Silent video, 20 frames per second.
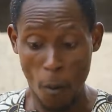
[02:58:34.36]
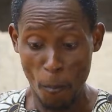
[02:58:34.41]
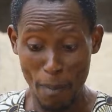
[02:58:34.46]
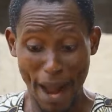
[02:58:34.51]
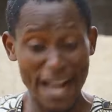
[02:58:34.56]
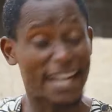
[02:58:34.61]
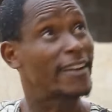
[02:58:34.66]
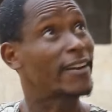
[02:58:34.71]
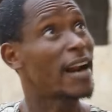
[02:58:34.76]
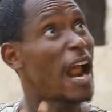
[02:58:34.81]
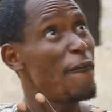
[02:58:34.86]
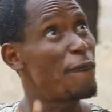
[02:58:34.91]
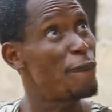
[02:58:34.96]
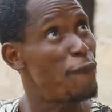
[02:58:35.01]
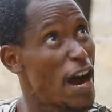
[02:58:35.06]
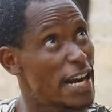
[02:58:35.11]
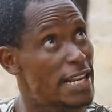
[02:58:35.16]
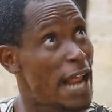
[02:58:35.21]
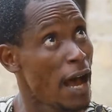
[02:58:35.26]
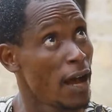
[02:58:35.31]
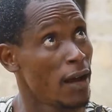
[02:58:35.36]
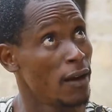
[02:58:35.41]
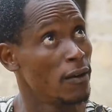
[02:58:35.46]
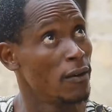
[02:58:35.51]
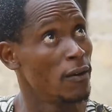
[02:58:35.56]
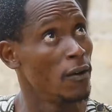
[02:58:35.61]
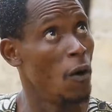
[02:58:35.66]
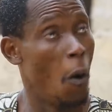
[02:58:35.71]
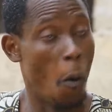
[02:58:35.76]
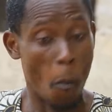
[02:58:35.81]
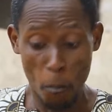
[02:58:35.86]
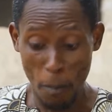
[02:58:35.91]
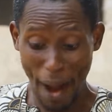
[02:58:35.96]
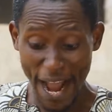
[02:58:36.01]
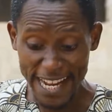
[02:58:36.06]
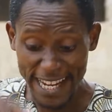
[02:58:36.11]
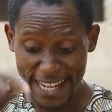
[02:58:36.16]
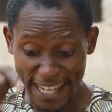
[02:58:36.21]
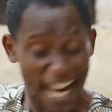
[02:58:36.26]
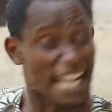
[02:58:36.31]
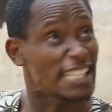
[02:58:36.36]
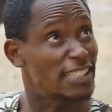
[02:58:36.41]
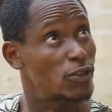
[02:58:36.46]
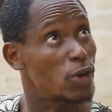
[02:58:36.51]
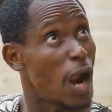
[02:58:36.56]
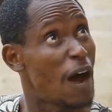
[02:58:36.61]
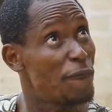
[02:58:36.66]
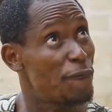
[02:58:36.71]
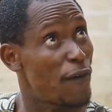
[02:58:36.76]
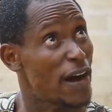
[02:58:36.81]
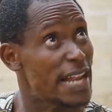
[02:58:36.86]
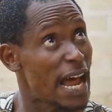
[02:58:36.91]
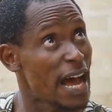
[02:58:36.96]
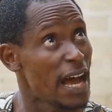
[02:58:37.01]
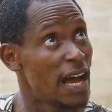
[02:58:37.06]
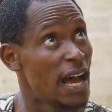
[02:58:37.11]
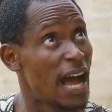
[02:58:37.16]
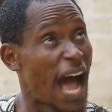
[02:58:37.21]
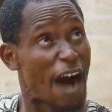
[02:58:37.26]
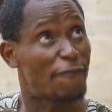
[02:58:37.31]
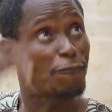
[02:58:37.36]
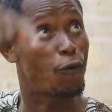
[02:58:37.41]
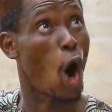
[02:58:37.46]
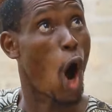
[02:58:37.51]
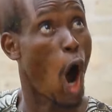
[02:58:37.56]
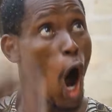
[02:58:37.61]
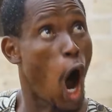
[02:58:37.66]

my grandfather, my great-grandfather have